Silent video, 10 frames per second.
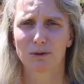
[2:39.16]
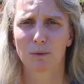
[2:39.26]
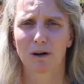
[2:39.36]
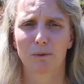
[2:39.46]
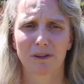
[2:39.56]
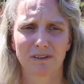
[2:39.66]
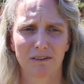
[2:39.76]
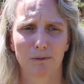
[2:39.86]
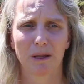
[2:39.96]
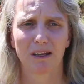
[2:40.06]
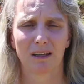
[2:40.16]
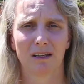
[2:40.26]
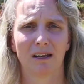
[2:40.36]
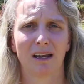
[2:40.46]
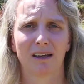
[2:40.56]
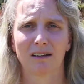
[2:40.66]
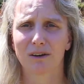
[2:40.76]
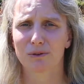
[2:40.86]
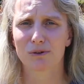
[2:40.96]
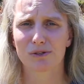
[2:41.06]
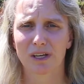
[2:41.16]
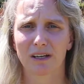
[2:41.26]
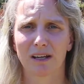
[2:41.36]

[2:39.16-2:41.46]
to work with David Bacon and others at